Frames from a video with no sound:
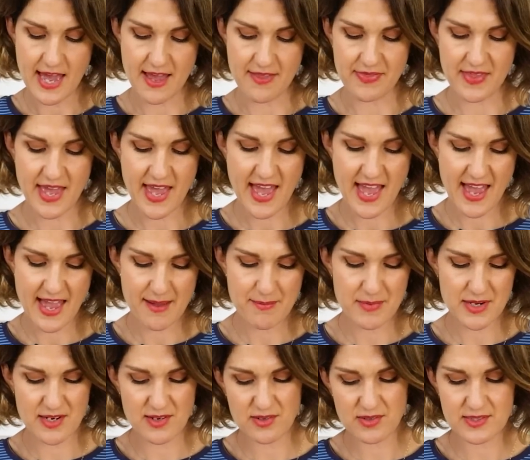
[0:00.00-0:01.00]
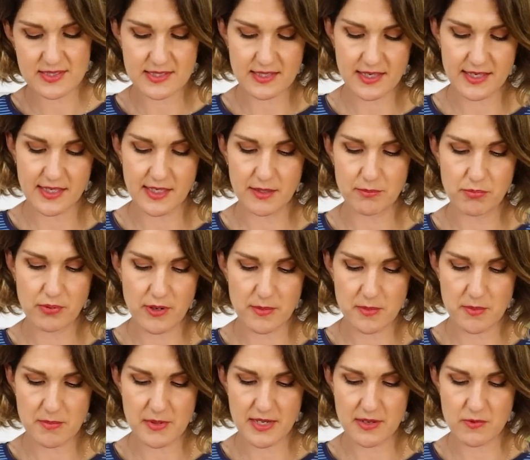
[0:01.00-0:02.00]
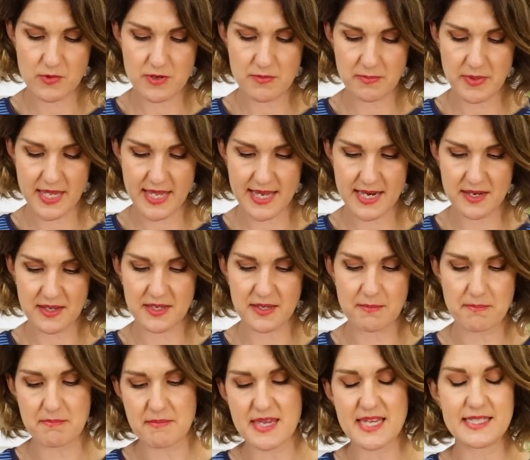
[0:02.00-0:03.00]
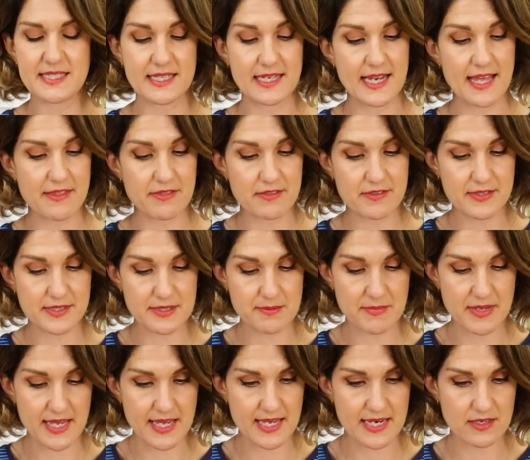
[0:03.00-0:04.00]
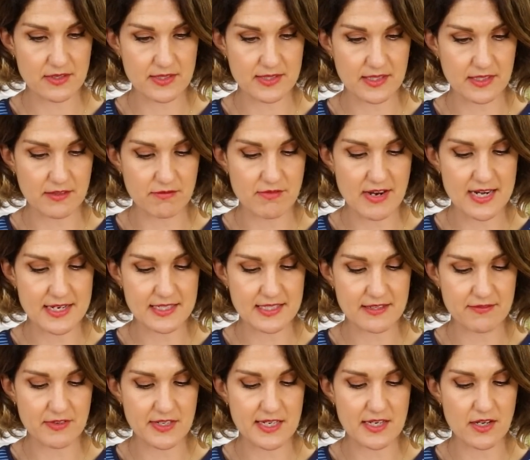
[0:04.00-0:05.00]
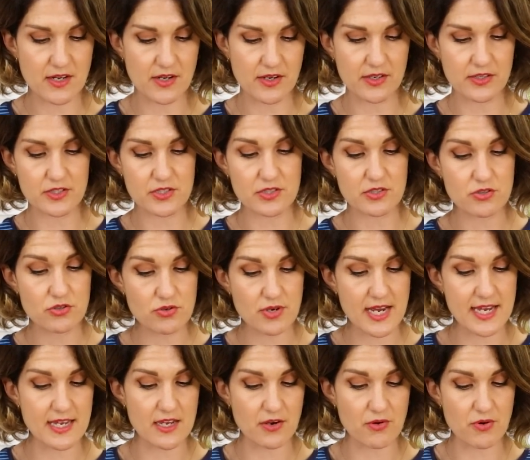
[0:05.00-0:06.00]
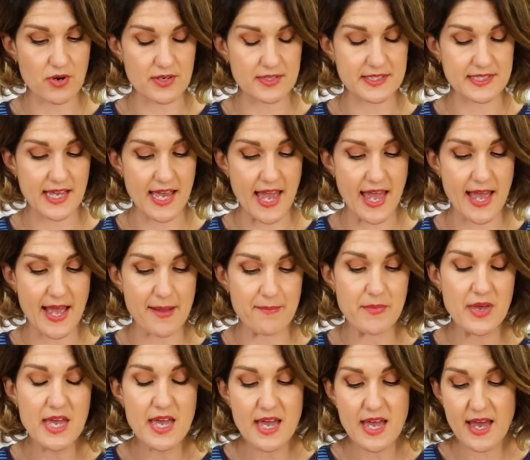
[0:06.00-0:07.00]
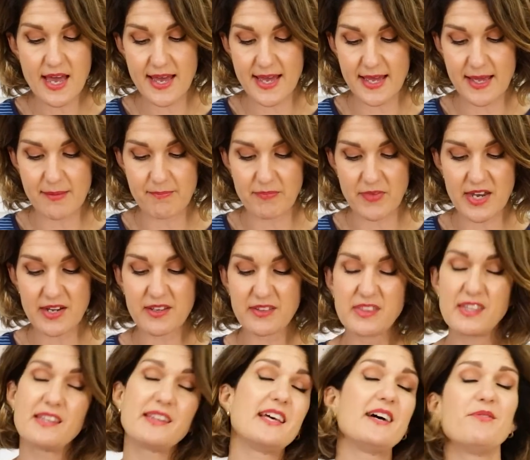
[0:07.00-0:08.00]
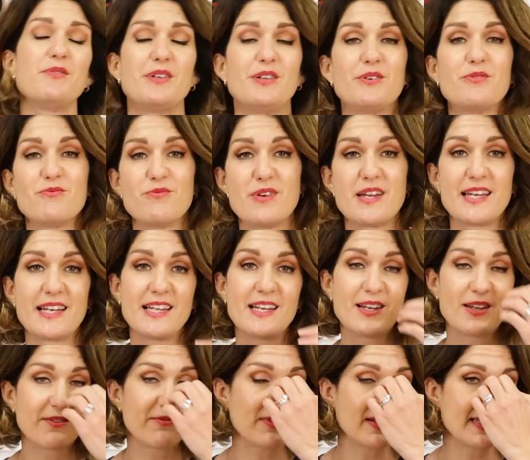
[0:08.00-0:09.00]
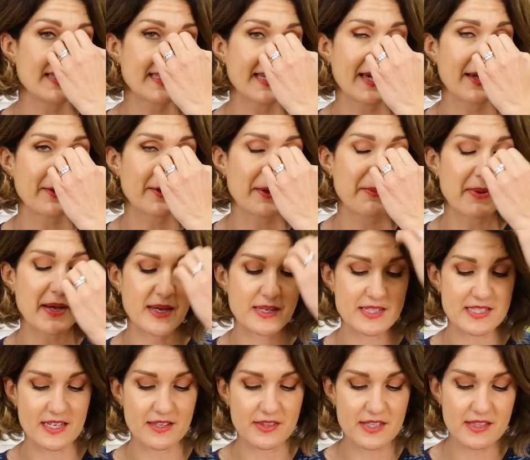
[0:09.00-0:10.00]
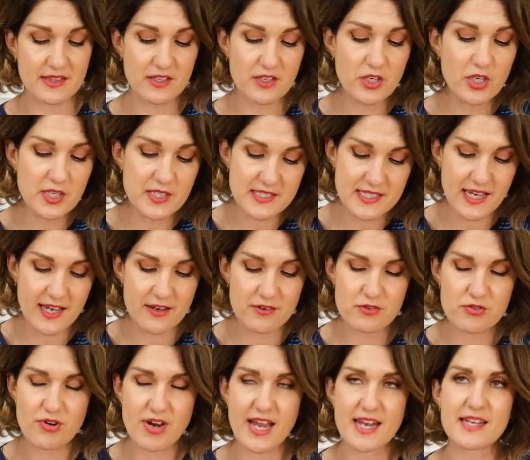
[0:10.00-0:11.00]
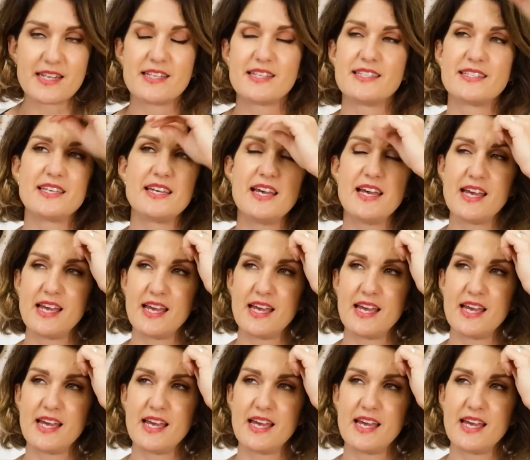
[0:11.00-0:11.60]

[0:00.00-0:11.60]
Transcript: and the hem looks like it probably would be like a midi length to me it looks like a relatively long just straight across hem um, and I think that would look really lovely sewn up actually I think the cutout trend